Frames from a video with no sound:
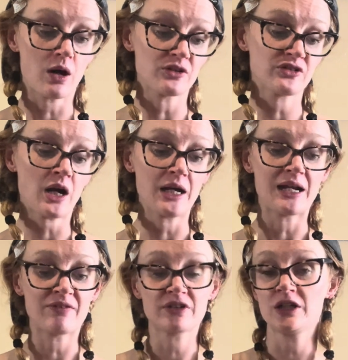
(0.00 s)
side
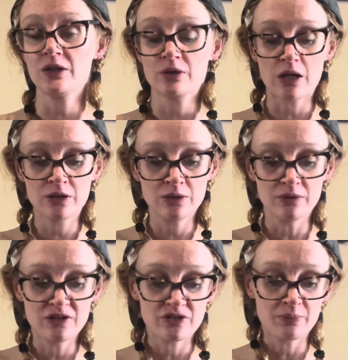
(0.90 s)
after you-know-who
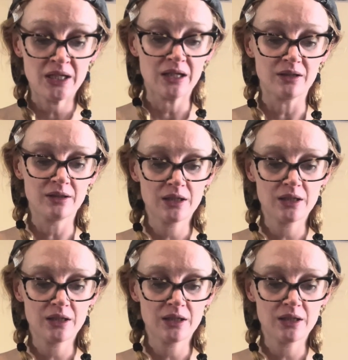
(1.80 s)
disappeared.